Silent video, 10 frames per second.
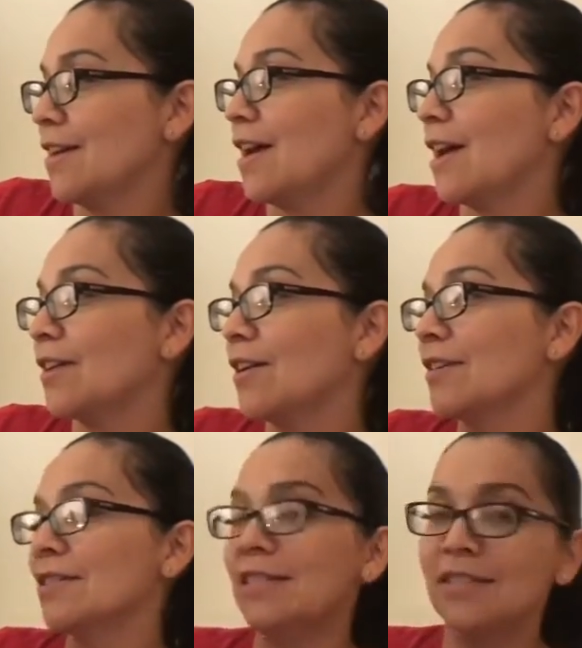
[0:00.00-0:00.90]
I
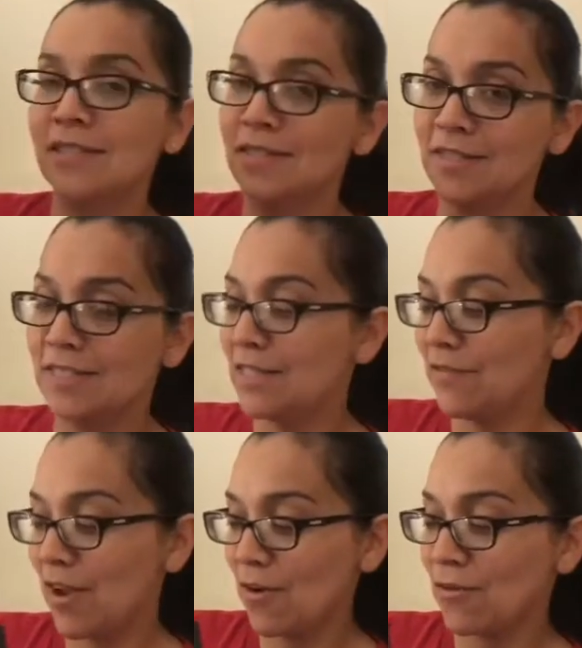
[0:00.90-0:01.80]
got the
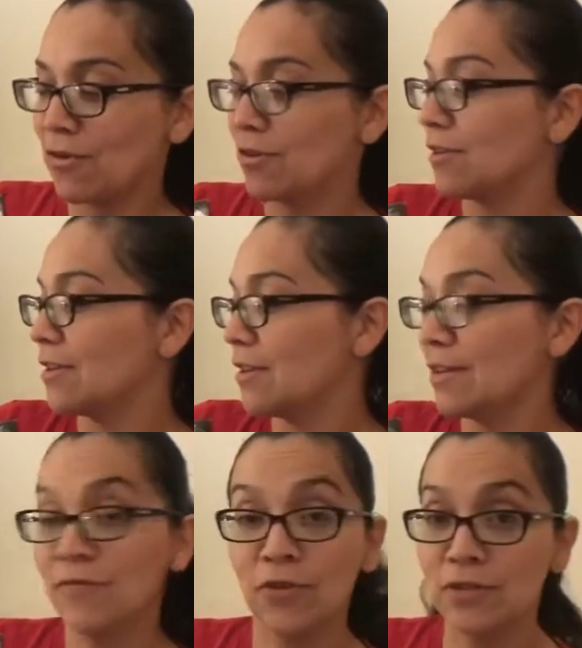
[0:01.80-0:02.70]
Devour
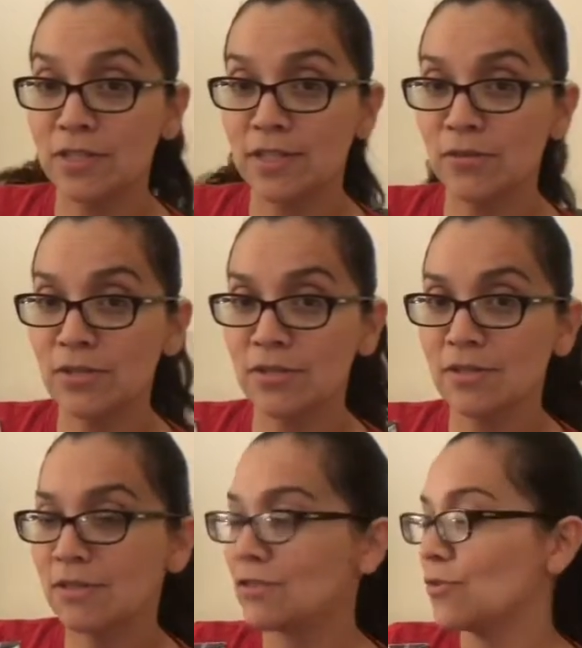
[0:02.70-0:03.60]
uh, frozen
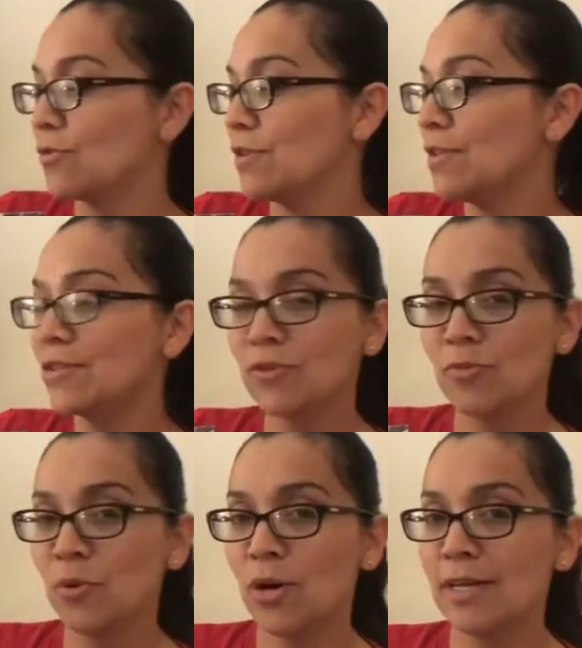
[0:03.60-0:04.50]
sandwiches. So these are
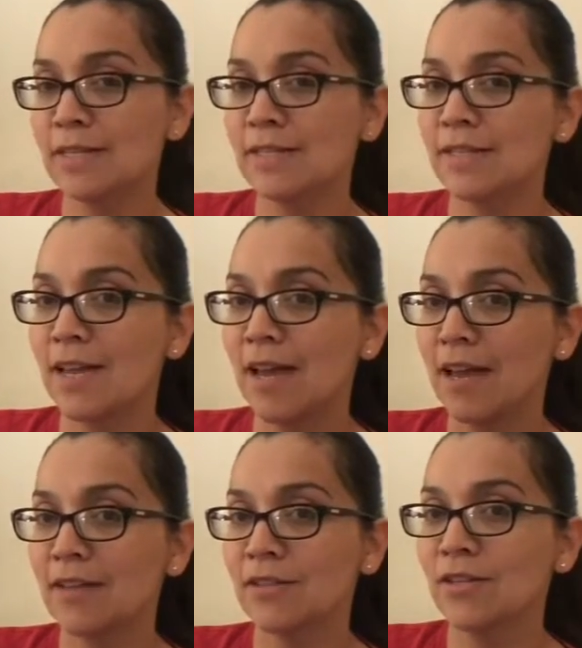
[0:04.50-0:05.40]
priced
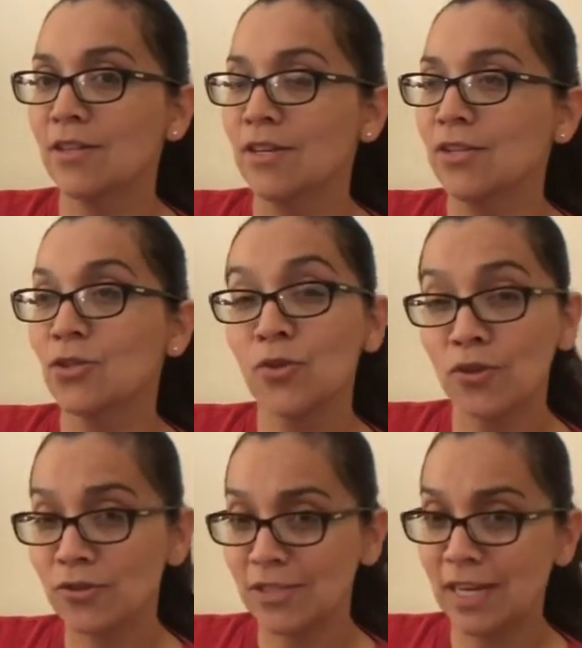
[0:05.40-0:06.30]
at
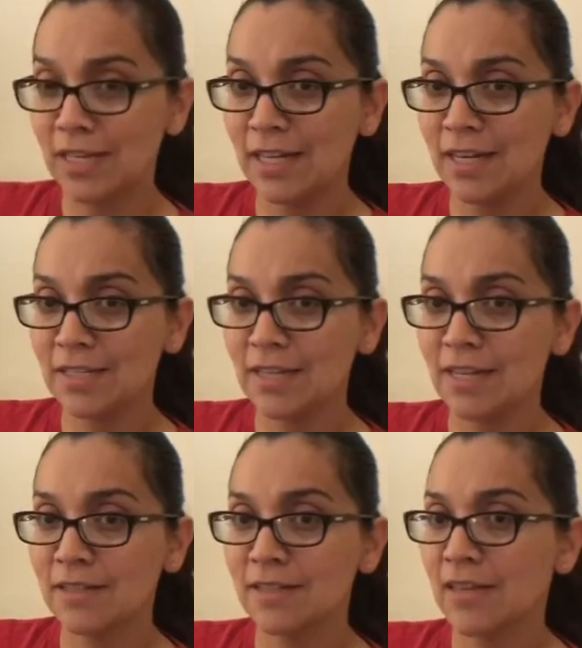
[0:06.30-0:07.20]

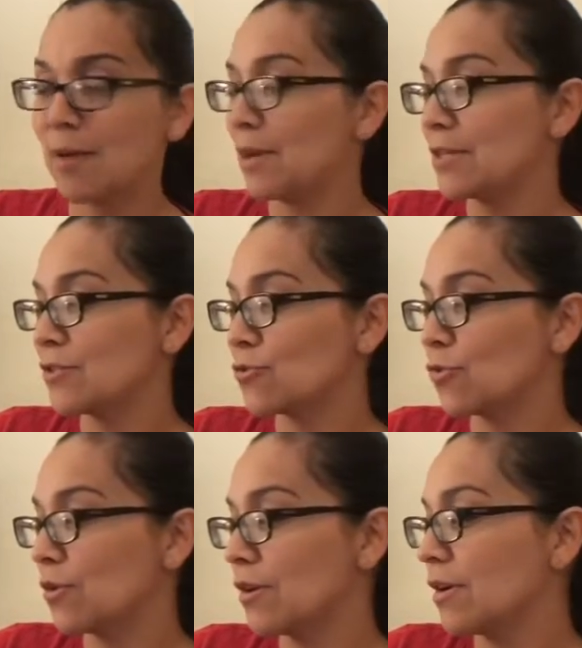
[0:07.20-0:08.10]
$2.98 at my
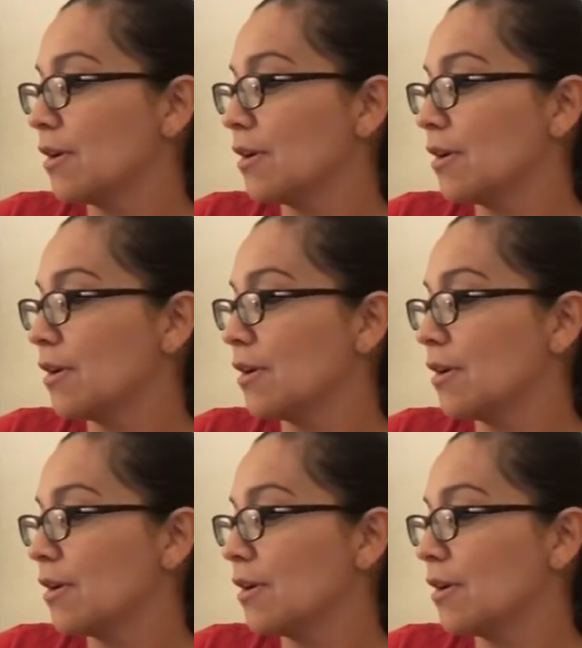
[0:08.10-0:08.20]
store.